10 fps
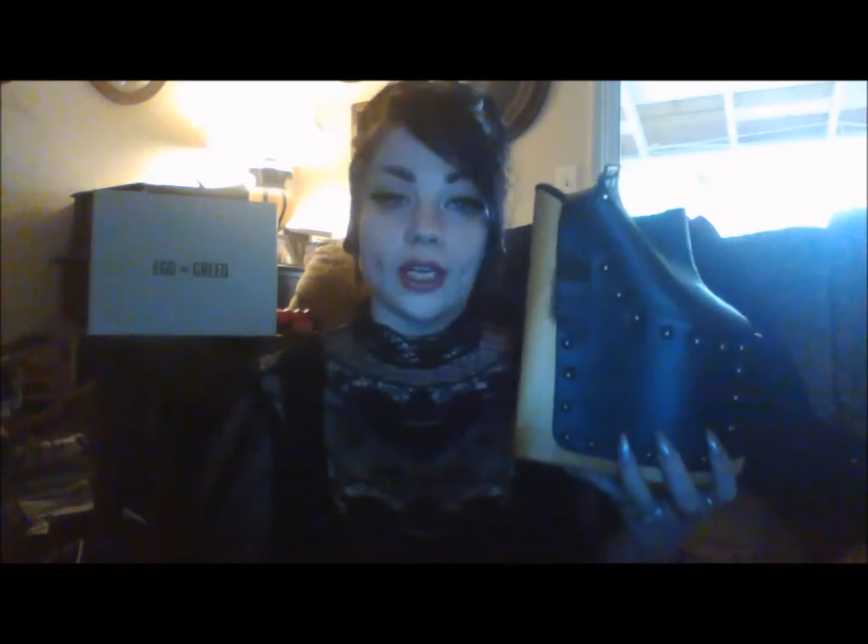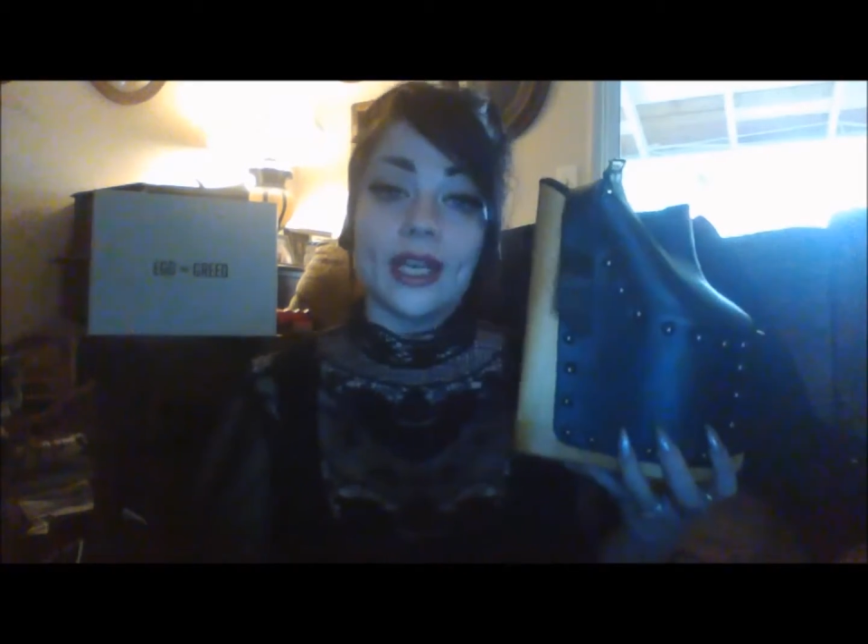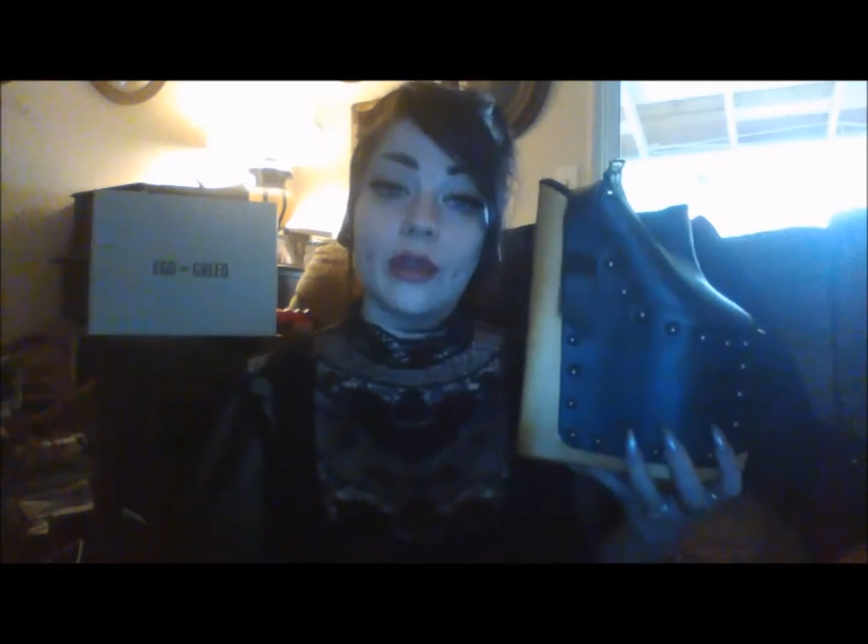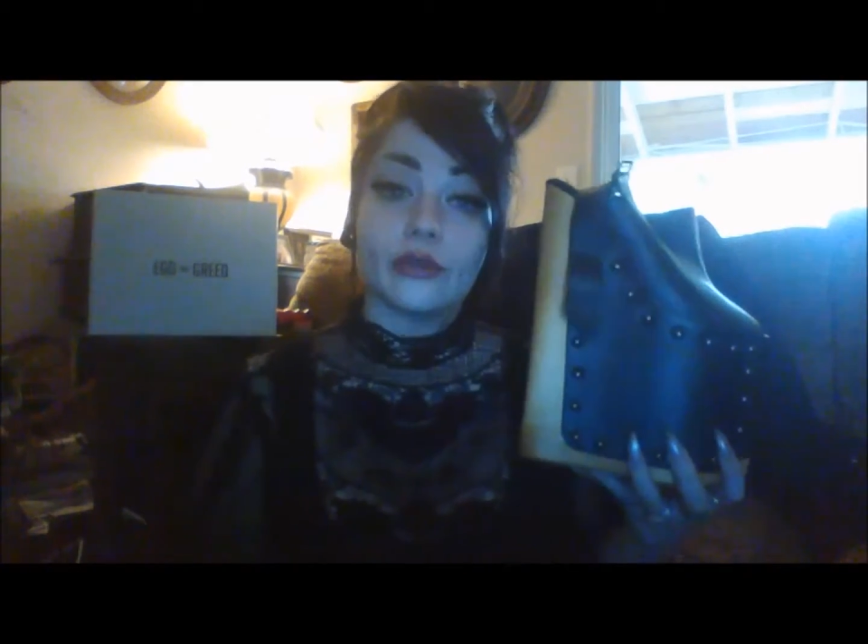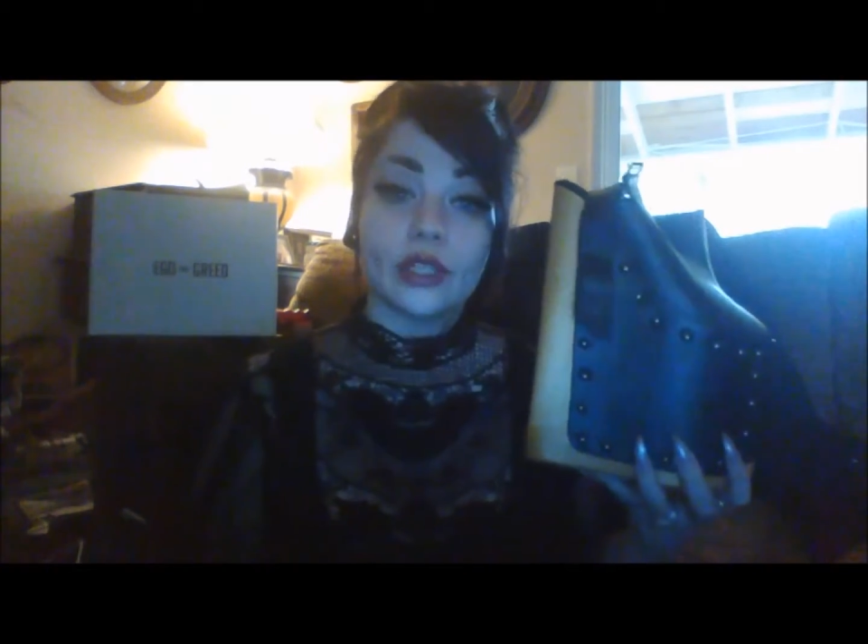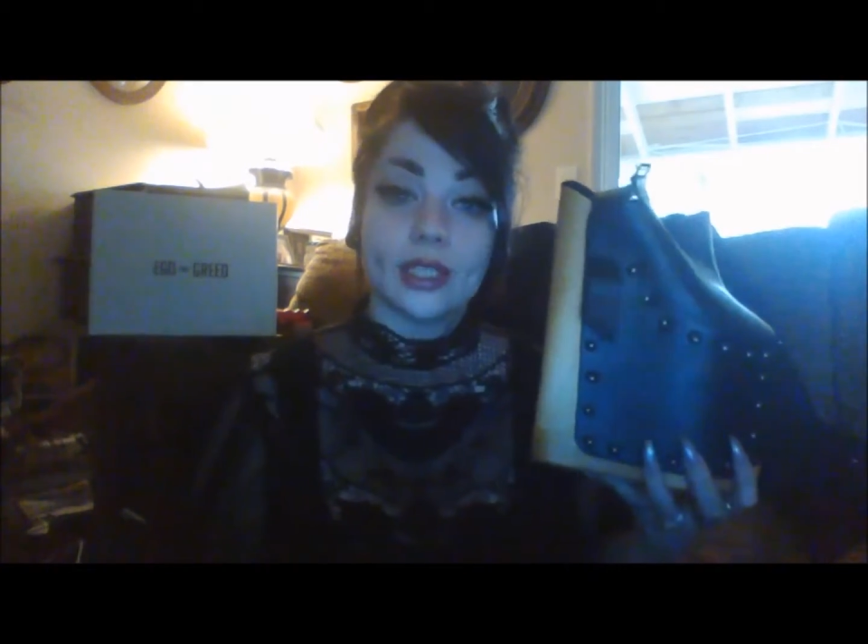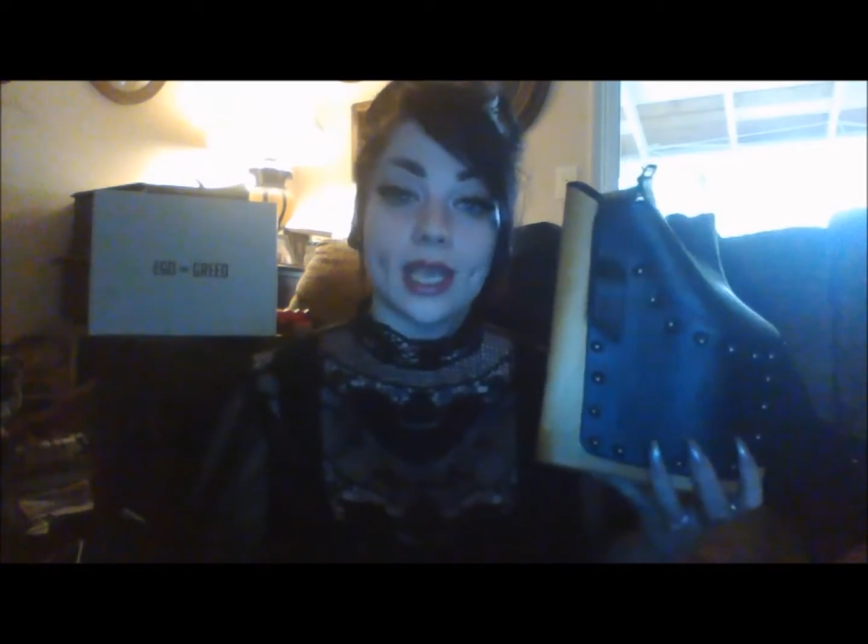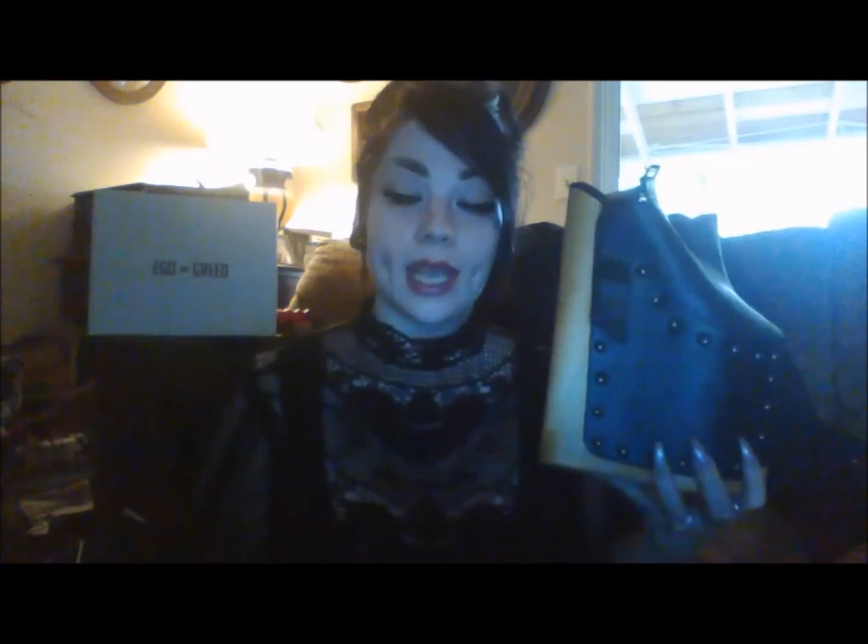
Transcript: an everyday